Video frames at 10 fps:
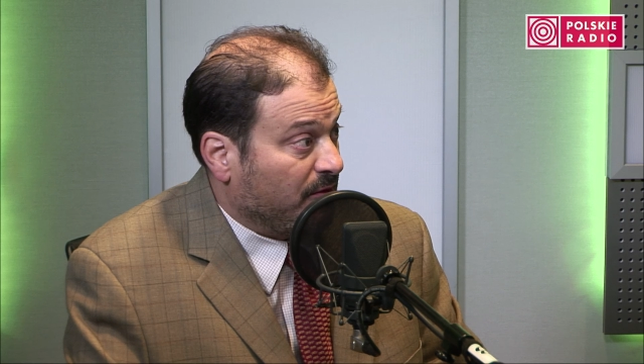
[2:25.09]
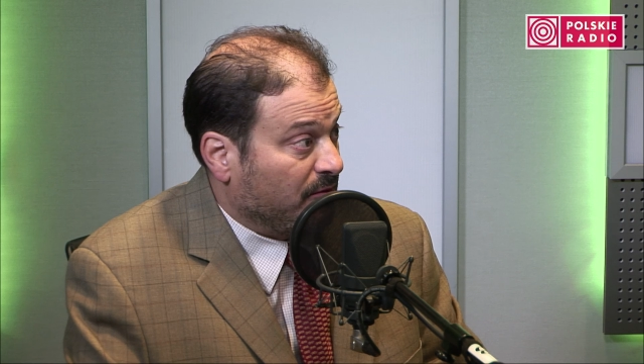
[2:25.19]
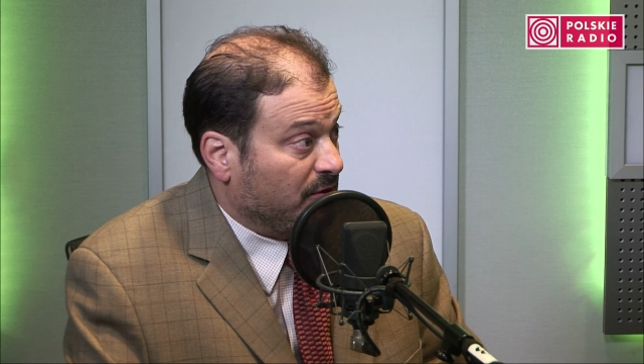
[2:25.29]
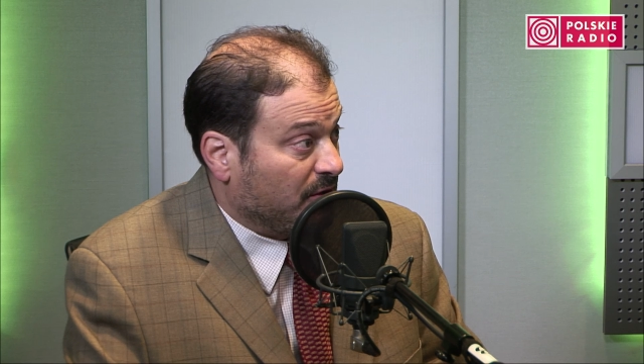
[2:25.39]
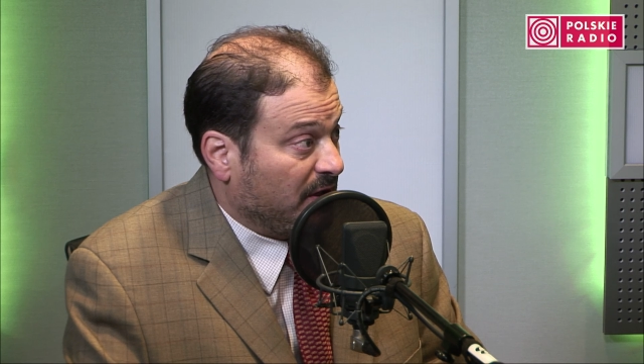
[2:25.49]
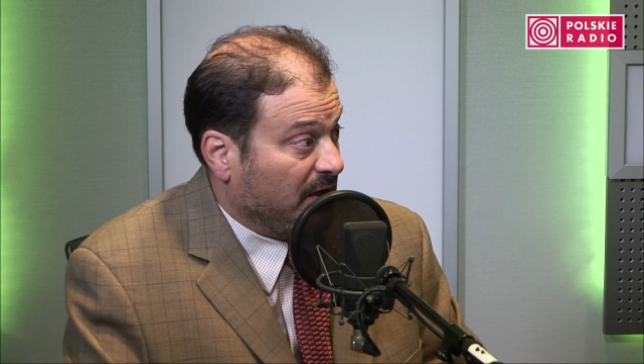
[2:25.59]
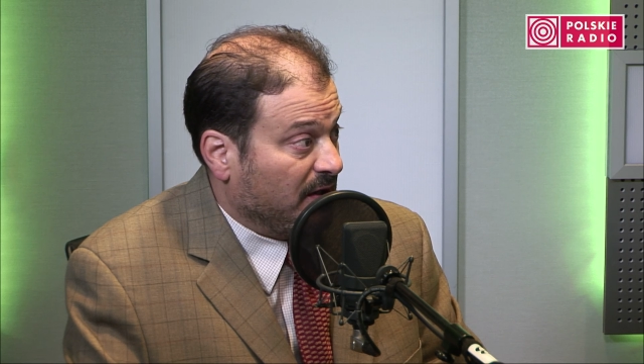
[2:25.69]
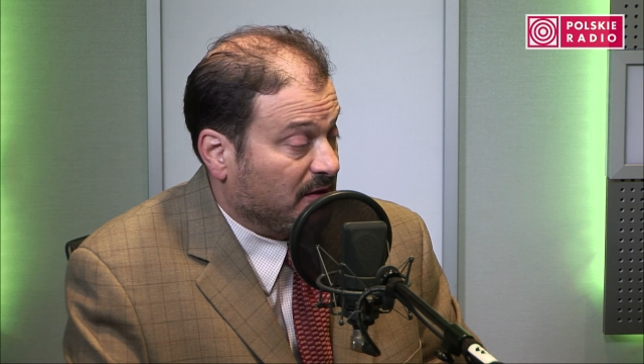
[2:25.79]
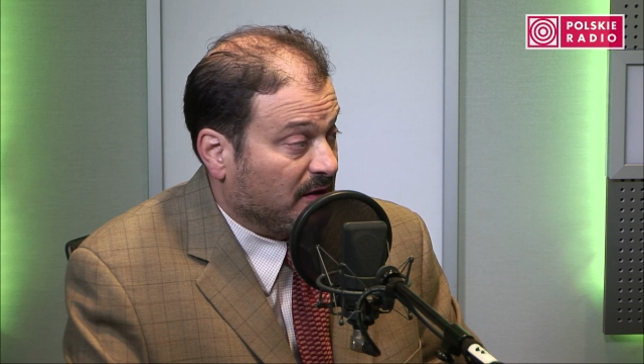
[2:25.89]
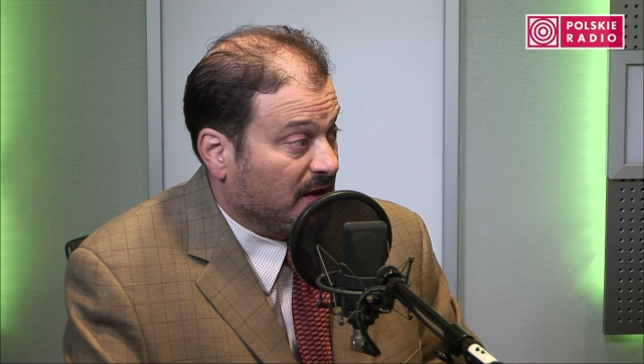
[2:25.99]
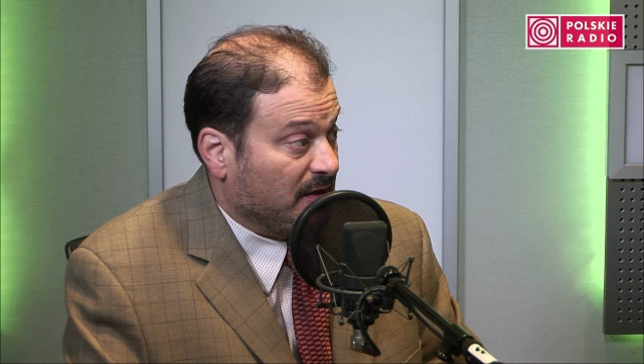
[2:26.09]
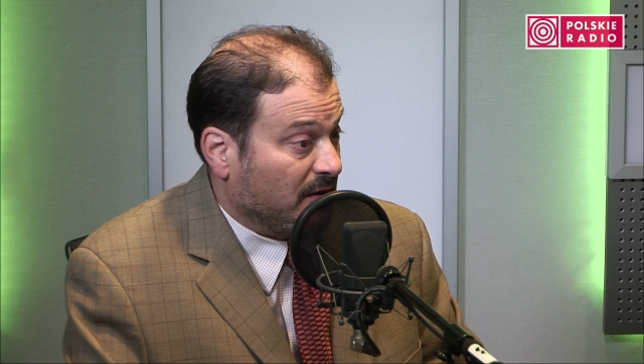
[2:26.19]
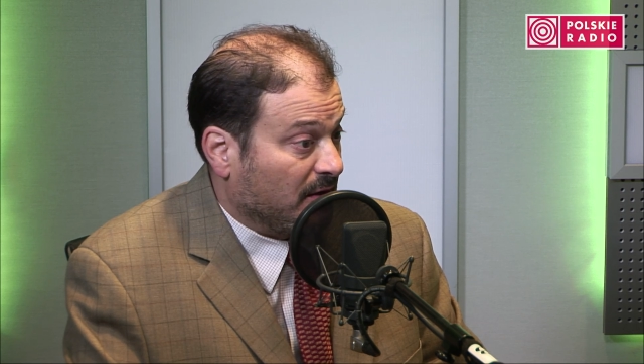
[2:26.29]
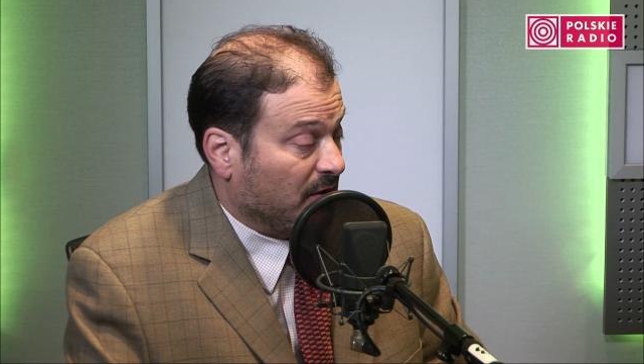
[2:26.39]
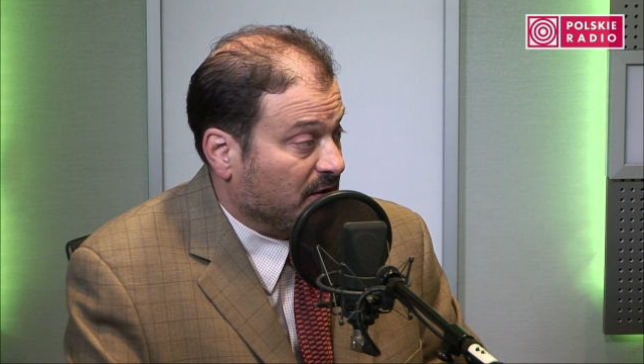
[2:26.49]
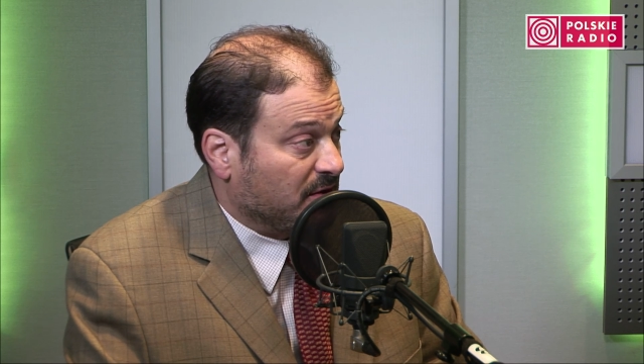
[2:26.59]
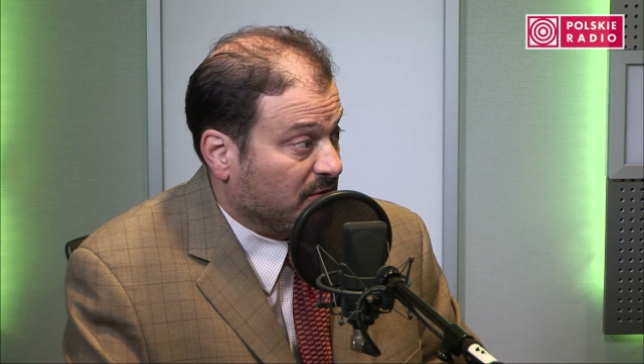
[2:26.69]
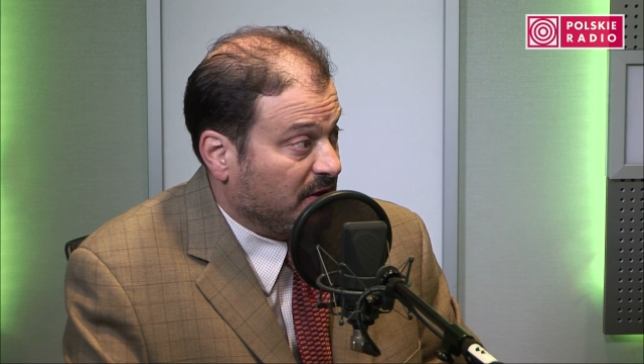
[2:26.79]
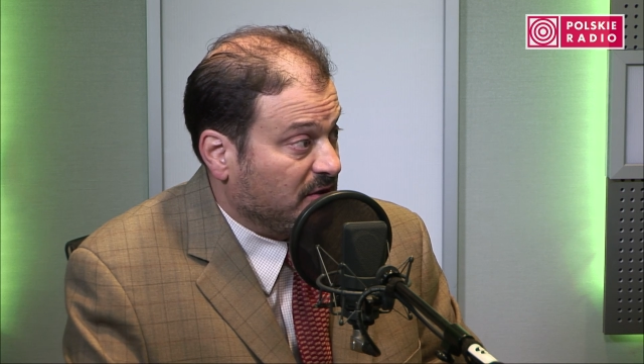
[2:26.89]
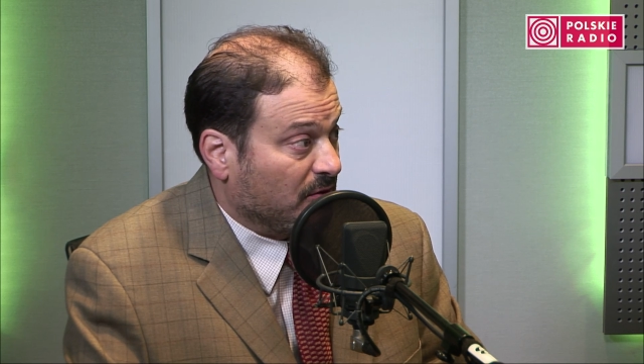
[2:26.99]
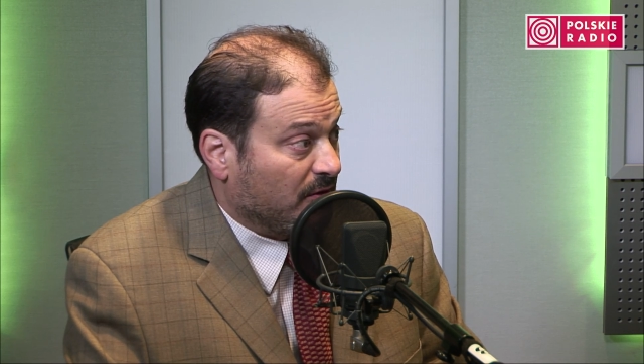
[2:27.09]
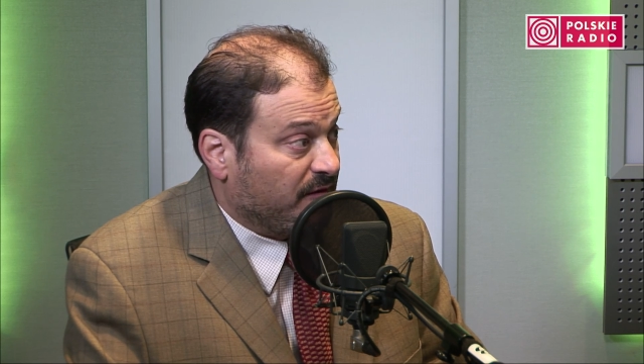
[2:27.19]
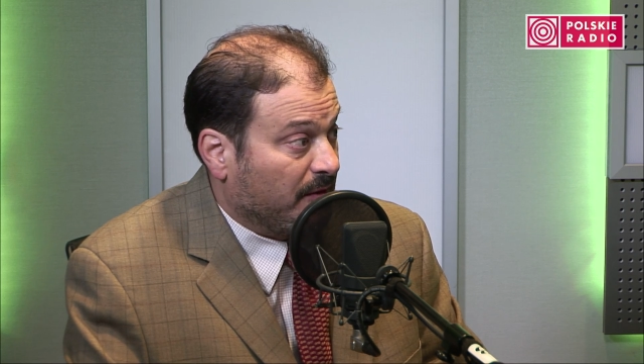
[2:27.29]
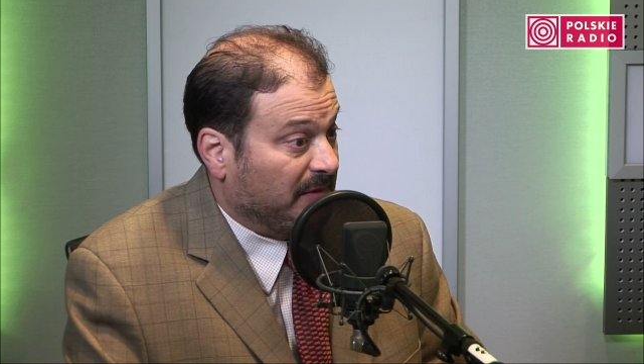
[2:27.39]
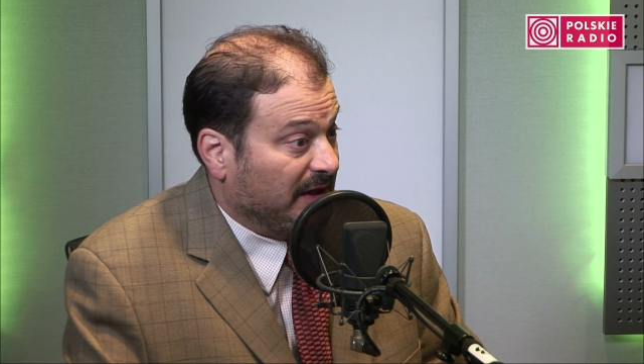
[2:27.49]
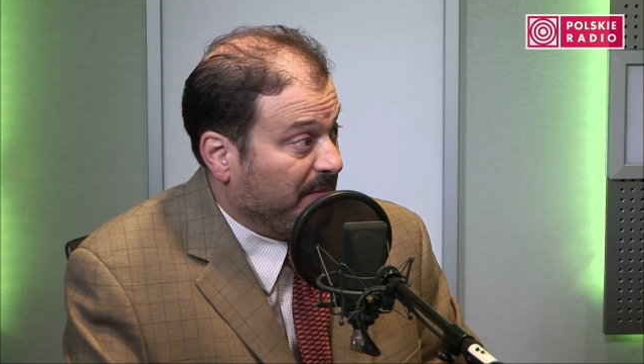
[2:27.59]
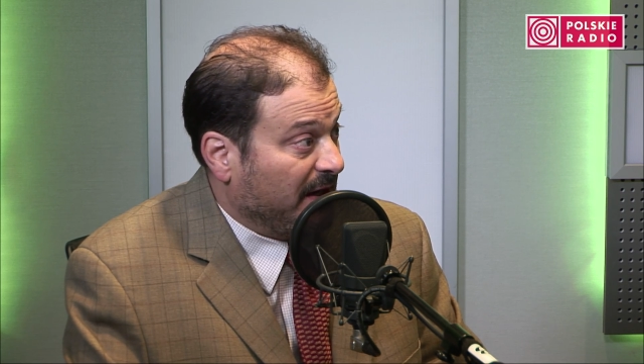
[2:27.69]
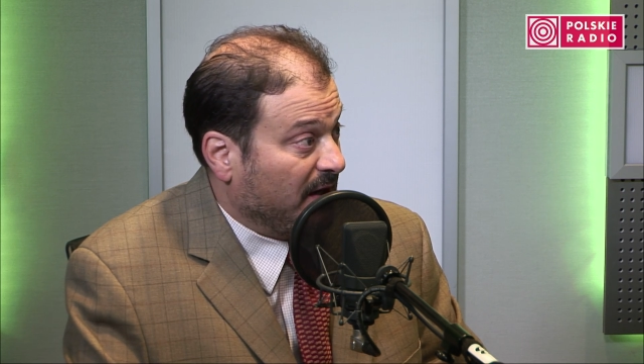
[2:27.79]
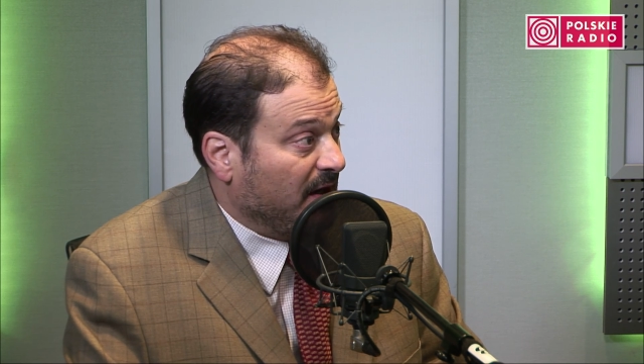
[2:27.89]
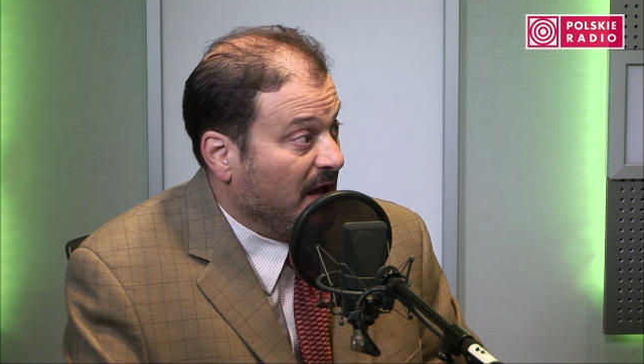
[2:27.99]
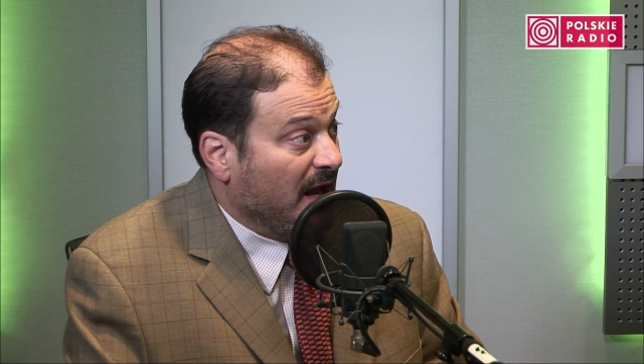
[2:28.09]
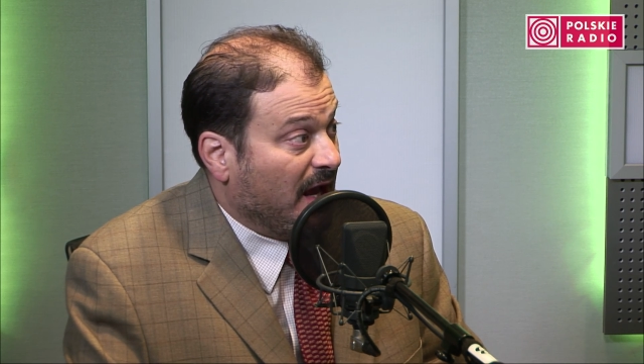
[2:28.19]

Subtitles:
through Turkey and then across to Greece, or from Libya